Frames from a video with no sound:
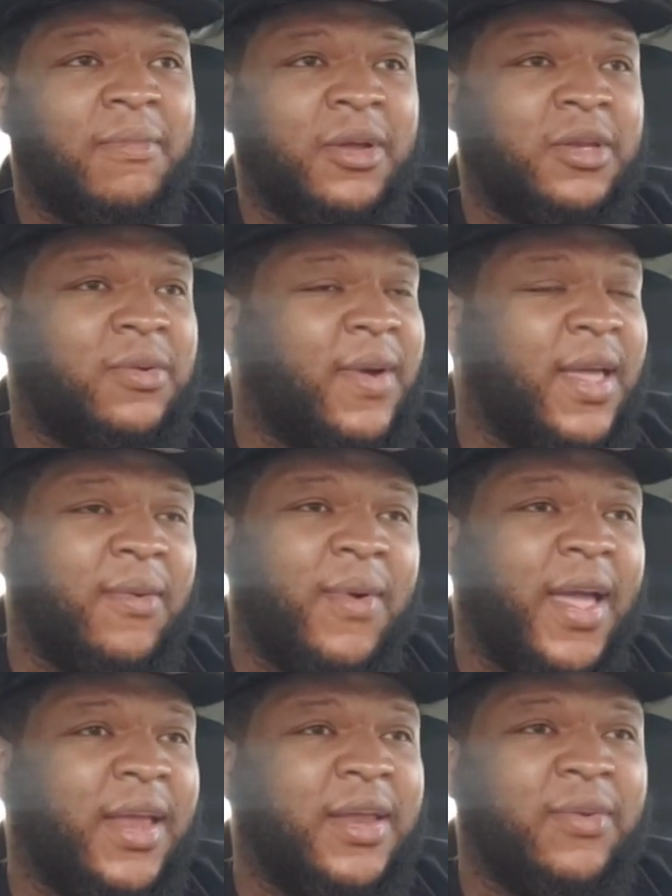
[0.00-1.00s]
But Dwayne
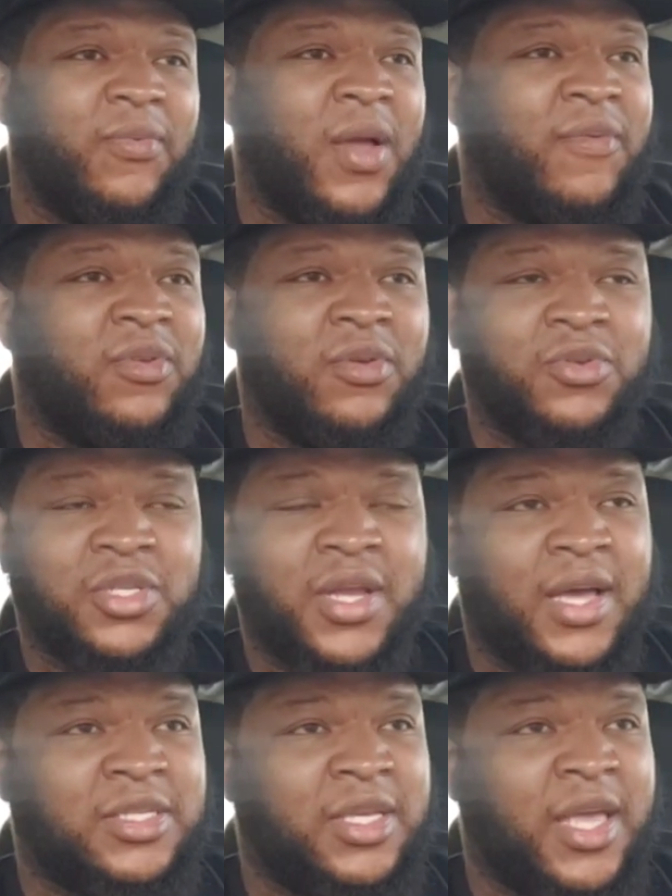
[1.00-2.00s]
Wade didn't
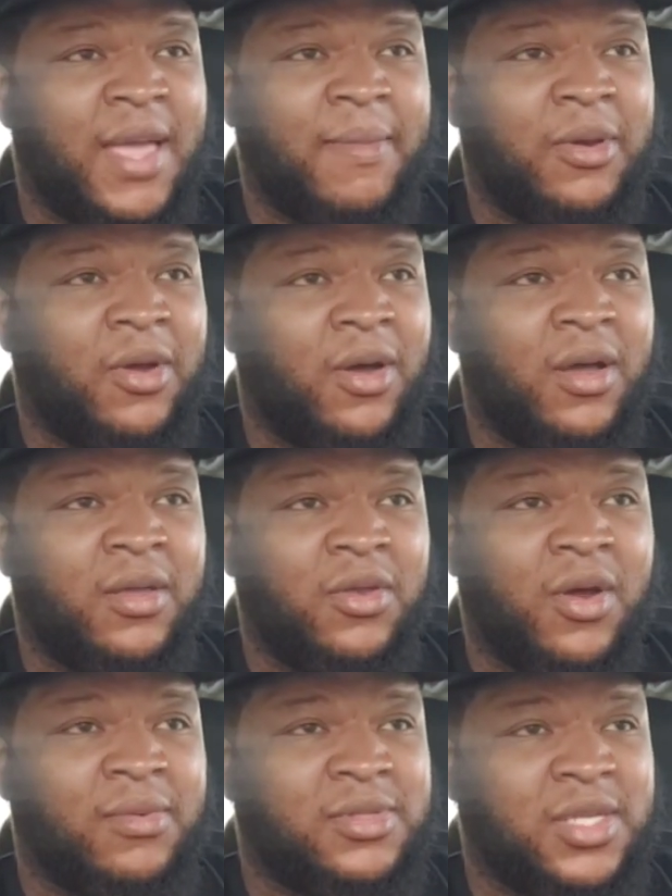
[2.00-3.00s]
revolutionize the game at all.
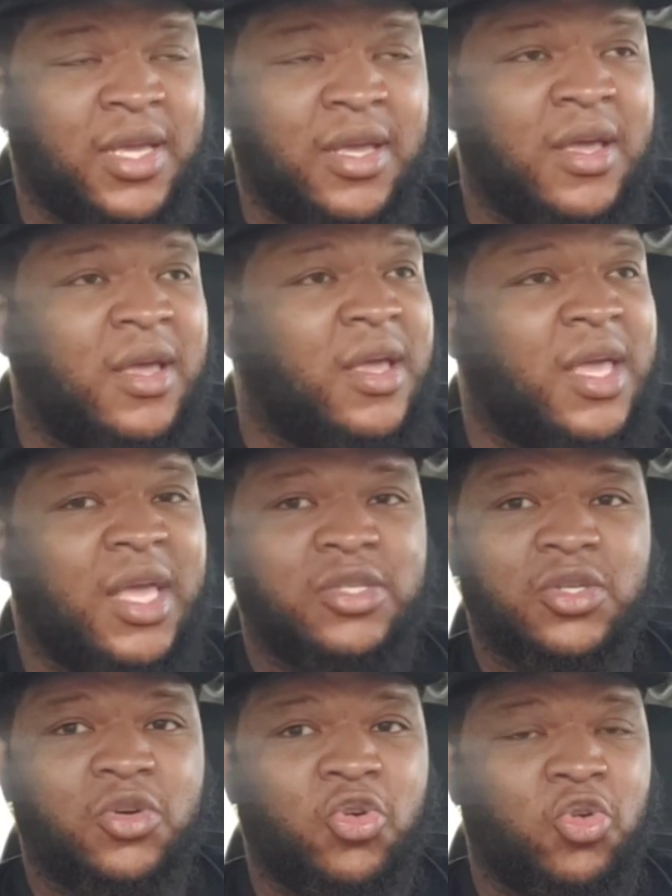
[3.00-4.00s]
You know what I'm saying?
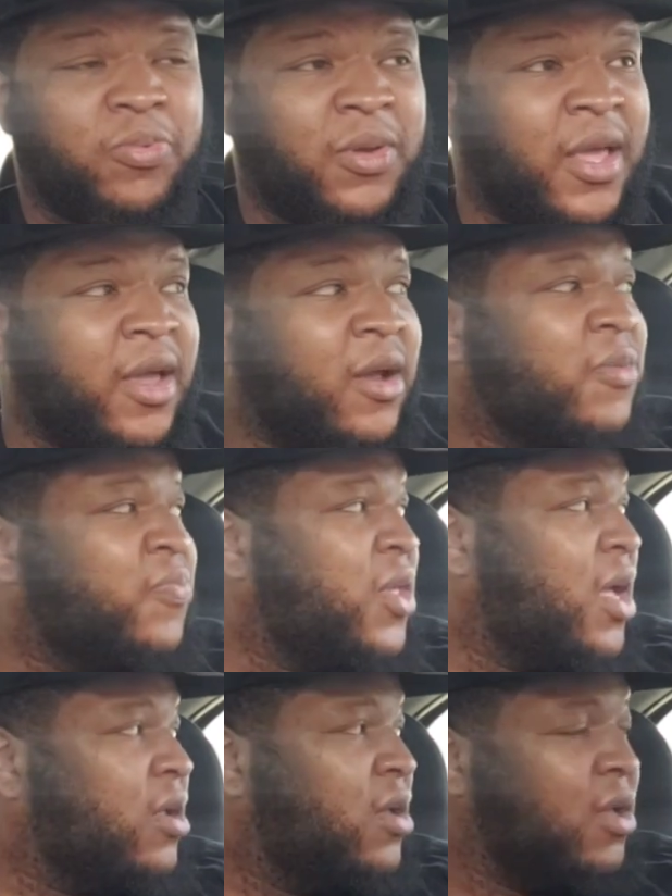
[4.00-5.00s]
He's a cool player.
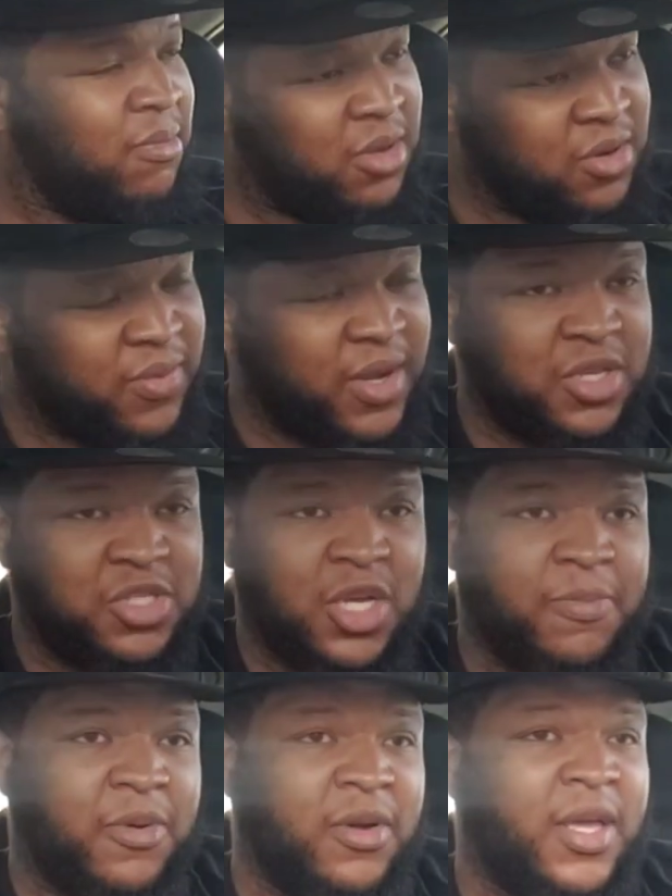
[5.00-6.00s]
He had a good mid-range
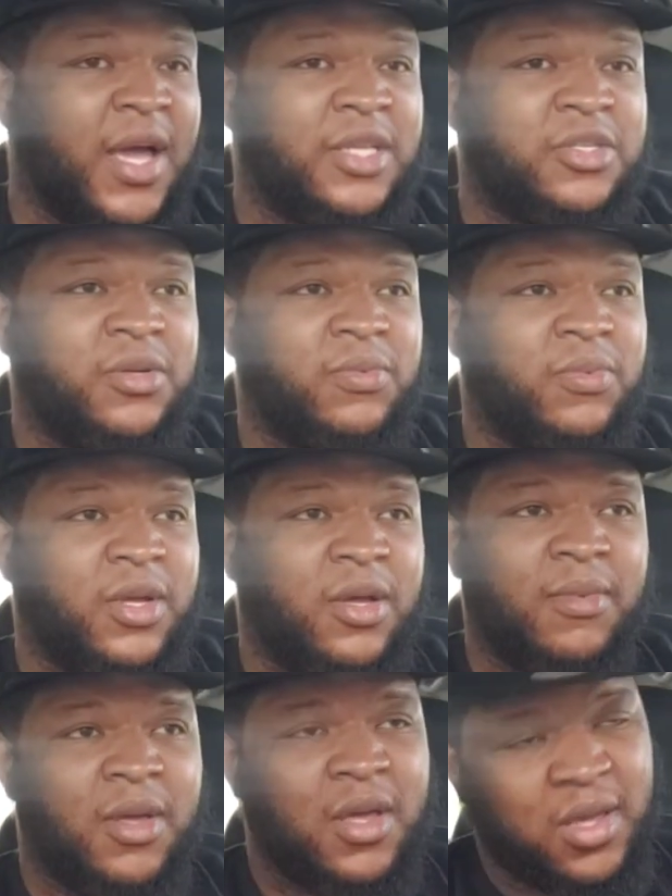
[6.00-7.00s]
jumper. He got to the
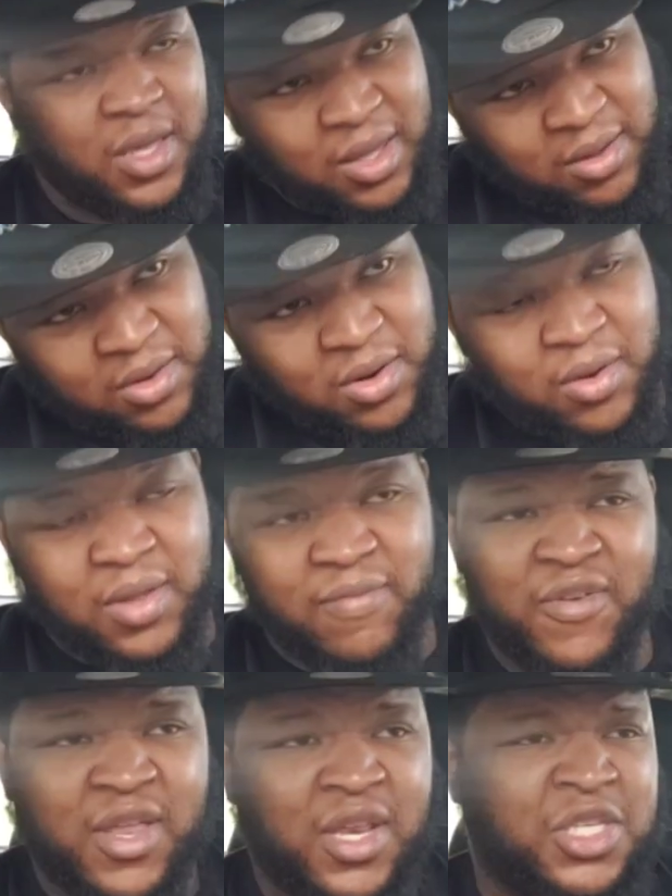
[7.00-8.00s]
rim. He, you know, he
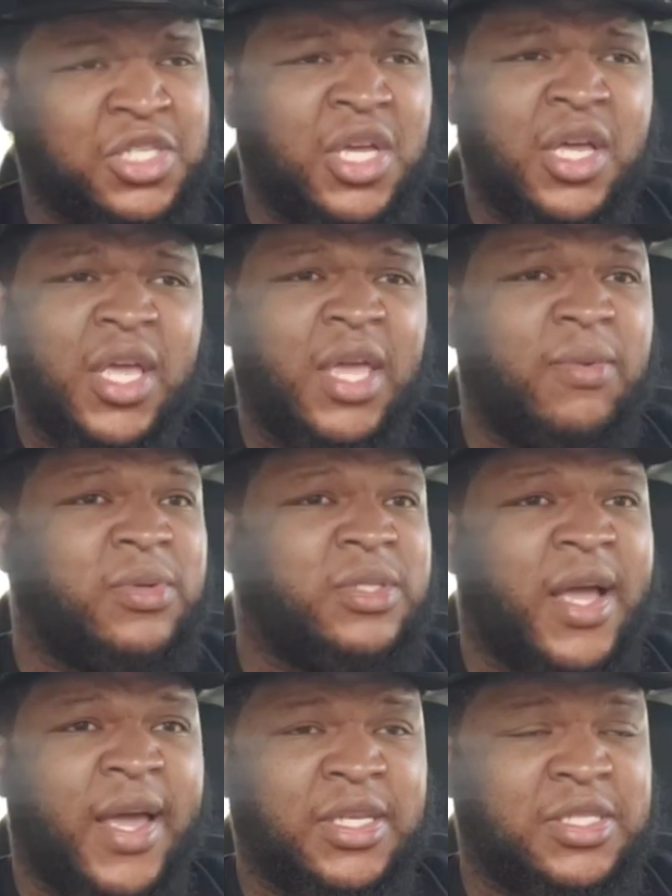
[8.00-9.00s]
finished. He was
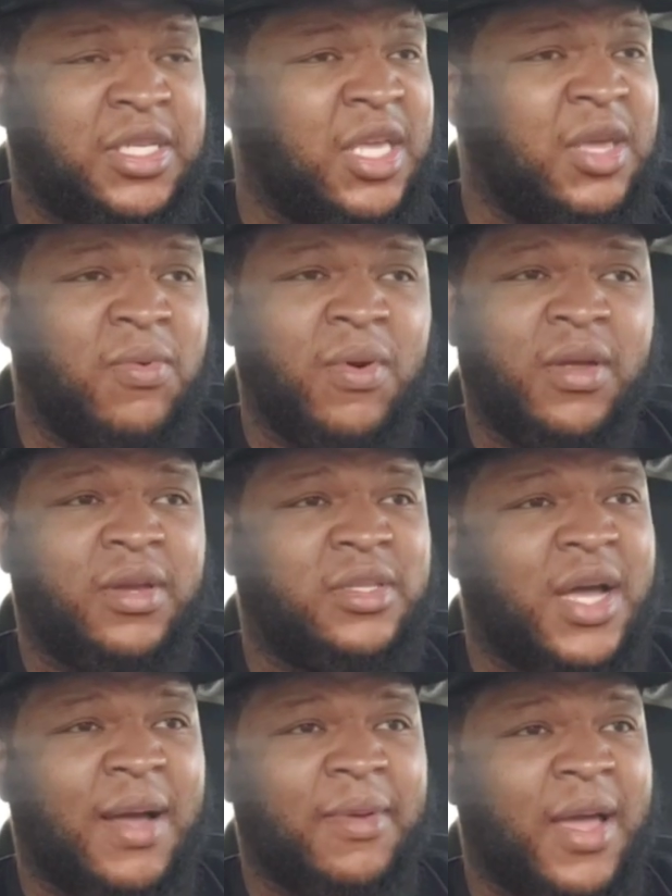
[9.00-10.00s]
nice. He one of the
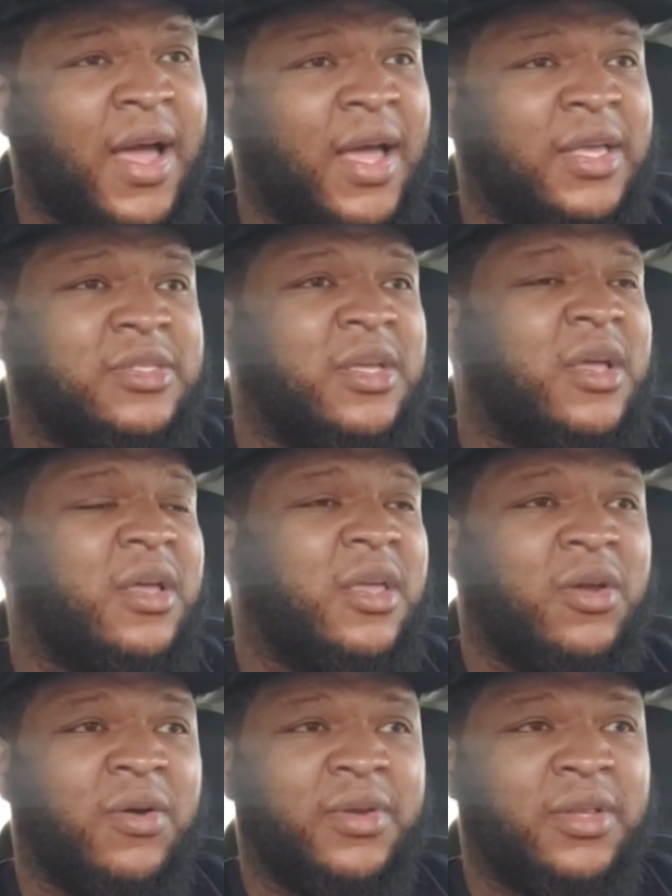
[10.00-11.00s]
top guys,
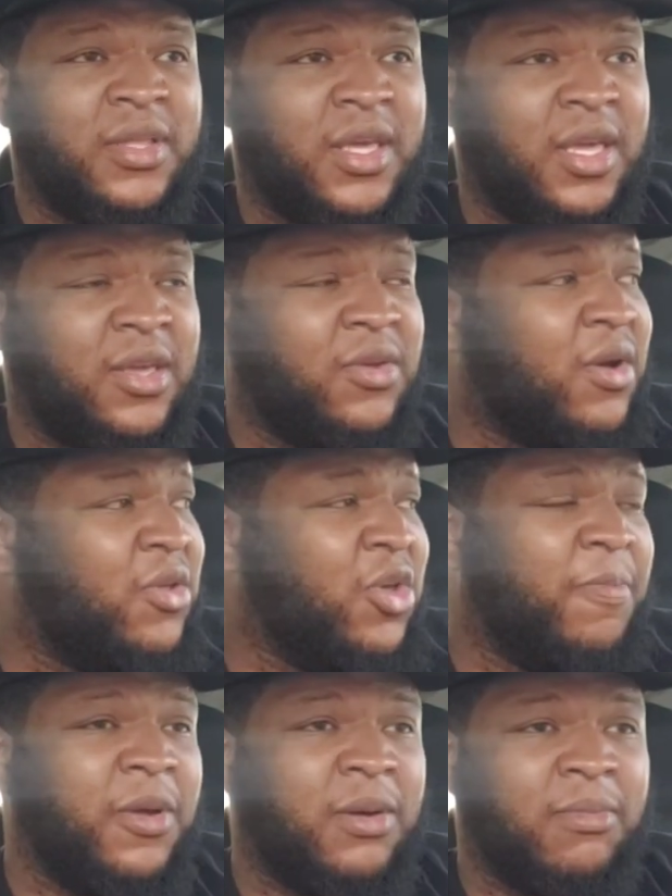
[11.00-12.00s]
you know, in the league. You know, you
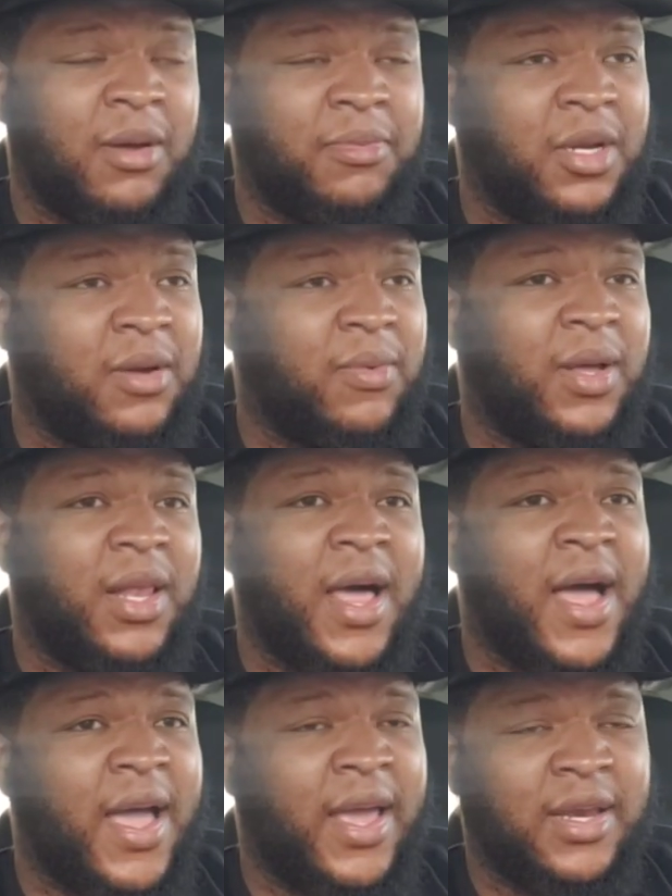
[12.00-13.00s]
could put him up there with
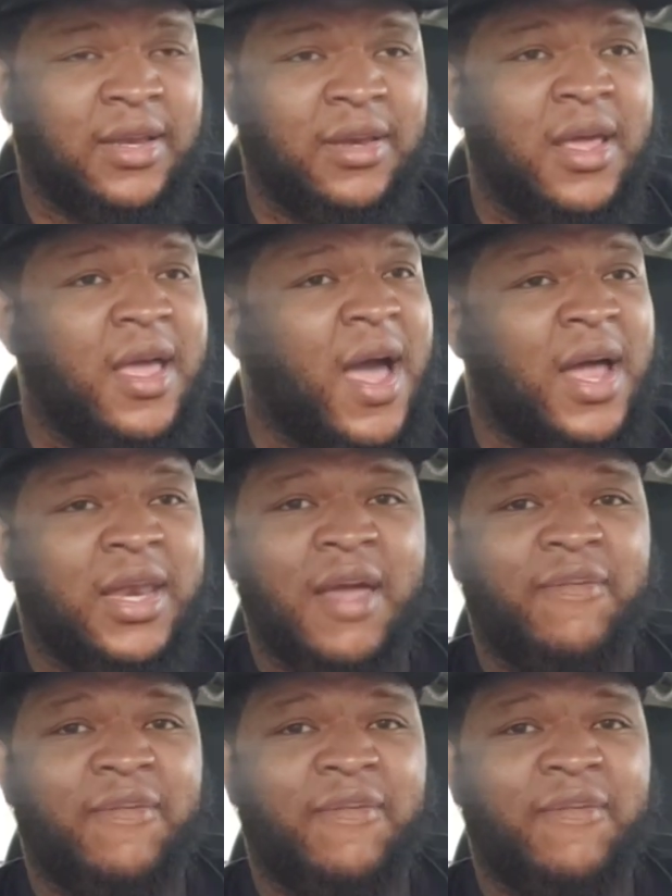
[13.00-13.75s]
Clyde, and I